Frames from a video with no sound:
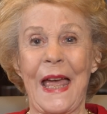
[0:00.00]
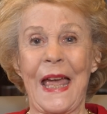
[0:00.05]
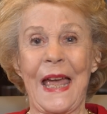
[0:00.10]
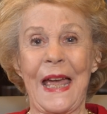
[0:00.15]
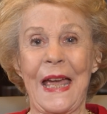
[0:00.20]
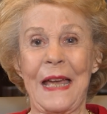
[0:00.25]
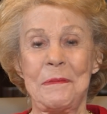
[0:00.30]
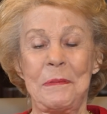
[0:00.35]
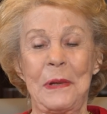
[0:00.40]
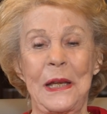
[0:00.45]

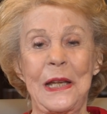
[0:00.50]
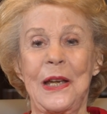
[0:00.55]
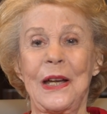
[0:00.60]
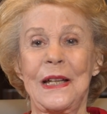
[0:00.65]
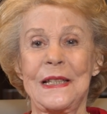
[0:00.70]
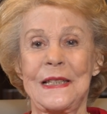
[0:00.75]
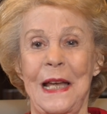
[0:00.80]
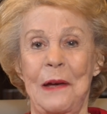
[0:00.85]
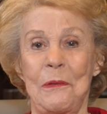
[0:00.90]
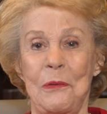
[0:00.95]
And
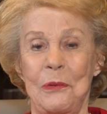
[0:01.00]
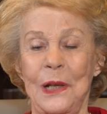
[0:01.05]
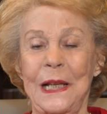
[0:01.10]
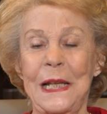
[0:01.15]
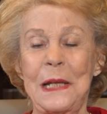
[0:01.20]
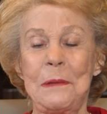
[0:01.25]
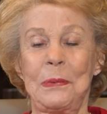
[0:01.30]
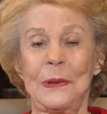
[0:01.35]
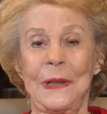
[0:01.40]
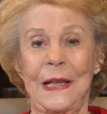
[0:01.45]
because I
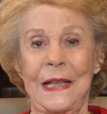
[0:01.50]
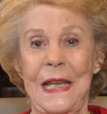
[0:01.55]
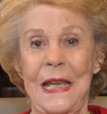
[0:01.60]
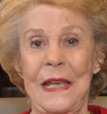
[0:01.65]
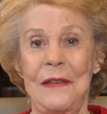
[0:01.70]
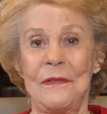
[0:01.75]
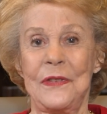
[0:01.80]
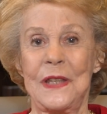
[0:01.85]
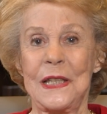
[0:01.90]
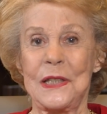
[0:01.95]
really
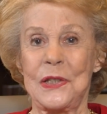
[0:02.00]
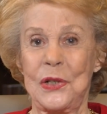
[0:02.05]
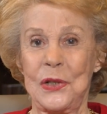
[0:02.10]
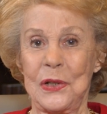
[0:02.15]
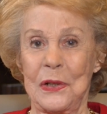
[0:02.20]
believe this